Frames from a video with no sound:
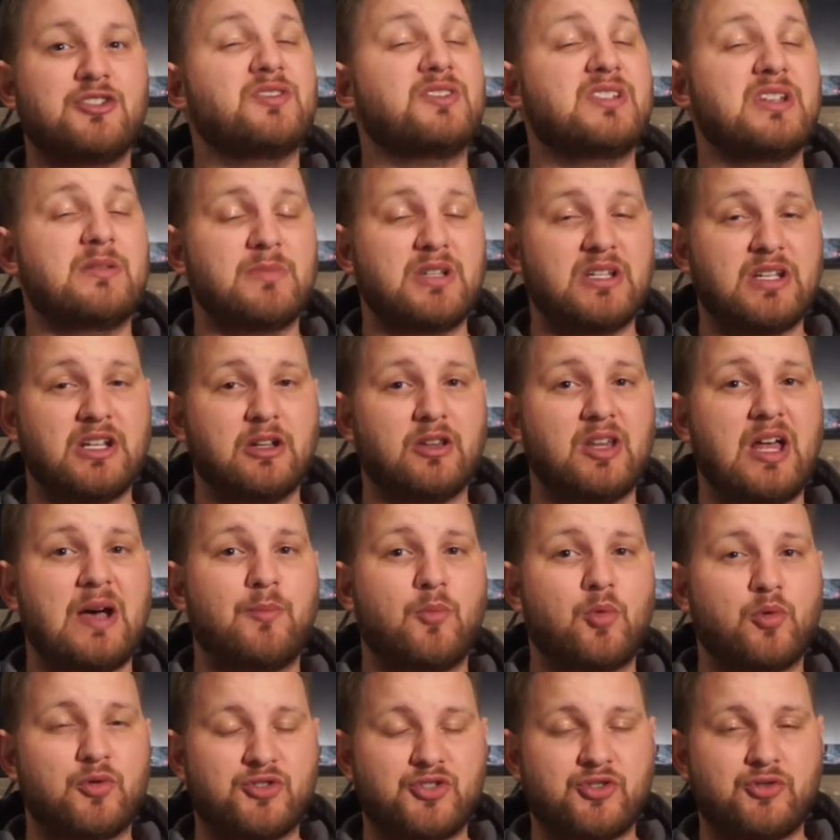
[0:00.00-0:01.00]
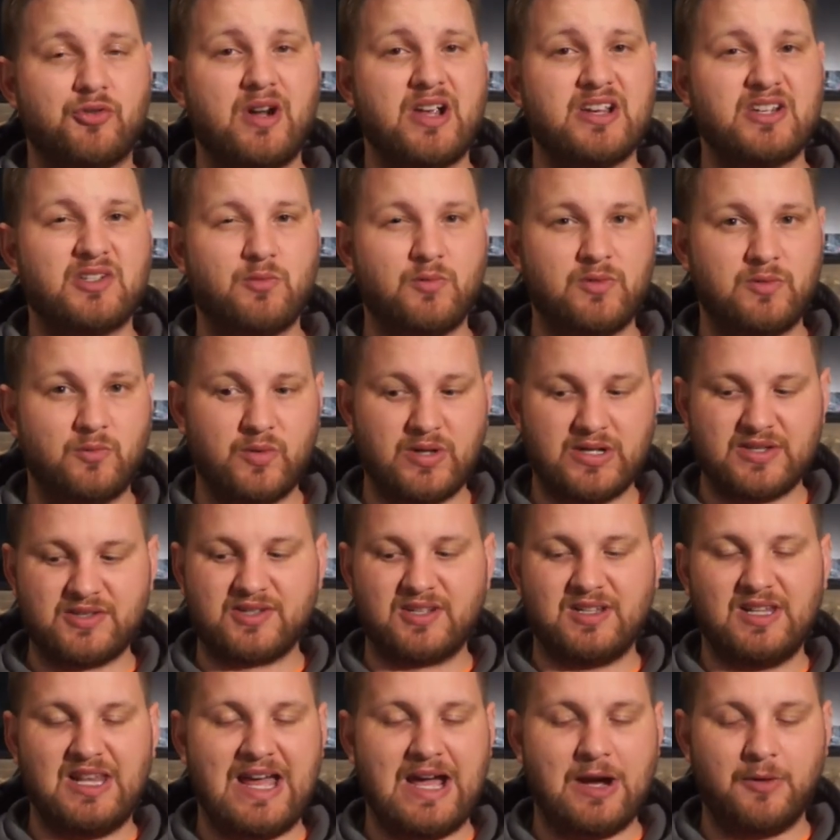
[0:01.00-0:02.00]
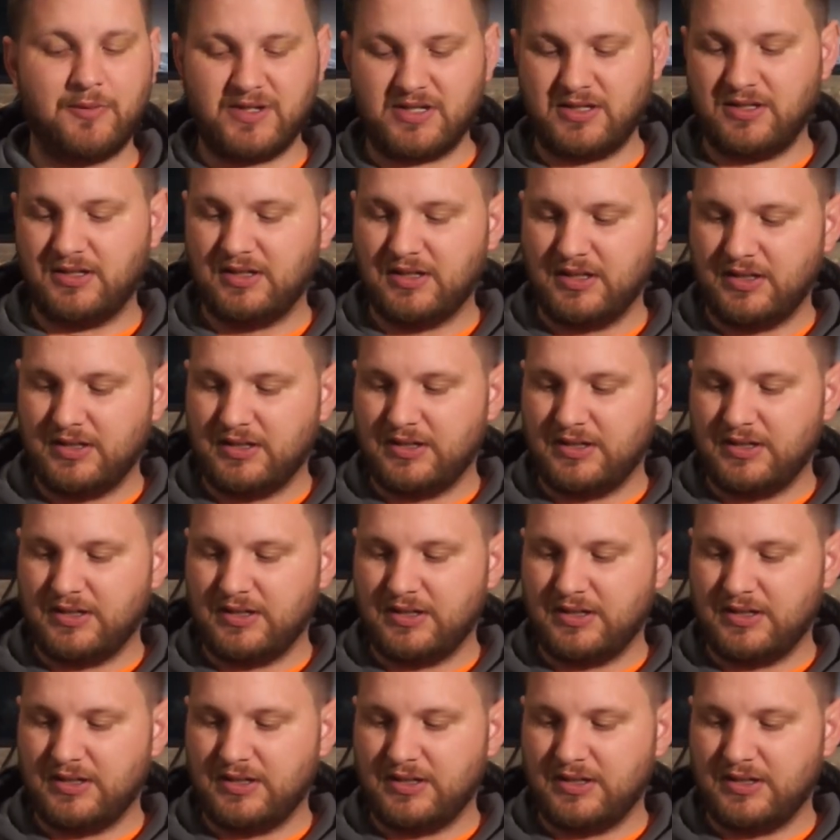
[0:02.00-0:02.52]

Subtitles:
You seem to get a lot more strikes when it's cloudy.